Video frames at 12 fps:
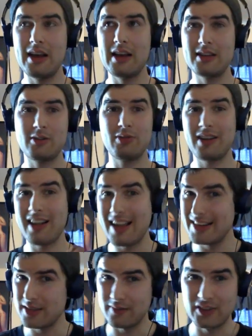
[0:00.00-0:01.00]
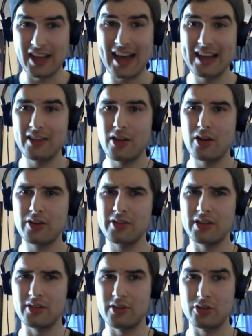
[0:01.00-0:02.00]
certain lines of dialogue.
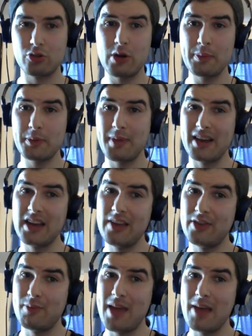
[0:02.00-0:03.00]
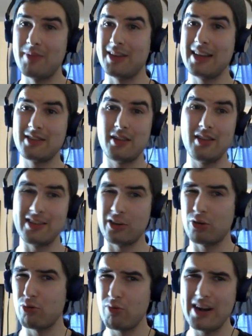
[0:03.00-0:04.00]
The script by David Mamet has a lot of
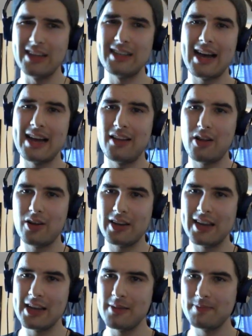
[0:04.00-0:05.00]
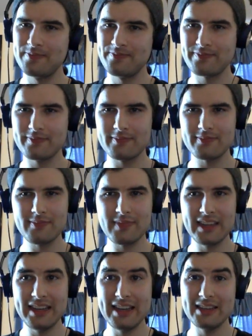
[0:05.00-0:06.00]
great dialogue in it.
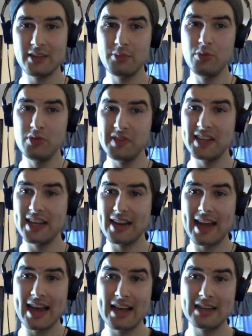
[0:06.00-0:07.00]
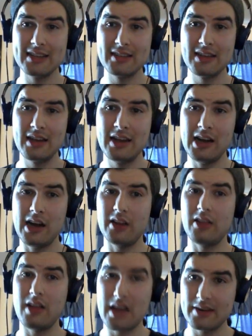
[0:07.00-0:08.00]
It's a movie that has a
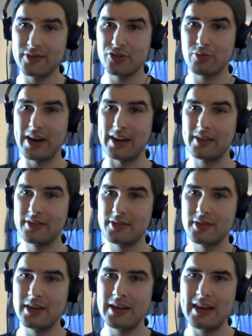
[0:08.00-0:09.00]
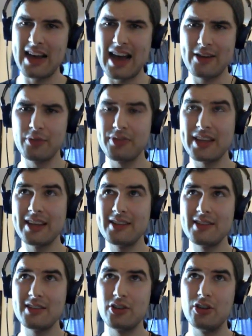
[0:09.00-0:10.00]
lot of strengths. I don't think
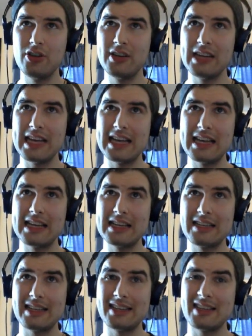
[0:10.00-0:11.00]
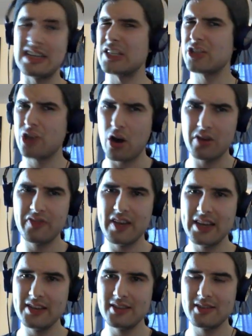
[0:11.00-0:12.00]
it's as good as, like, say,
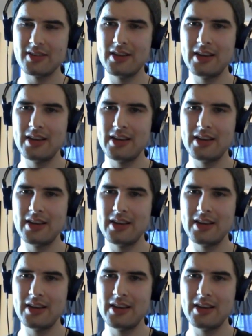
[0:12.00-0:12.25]
Scarface,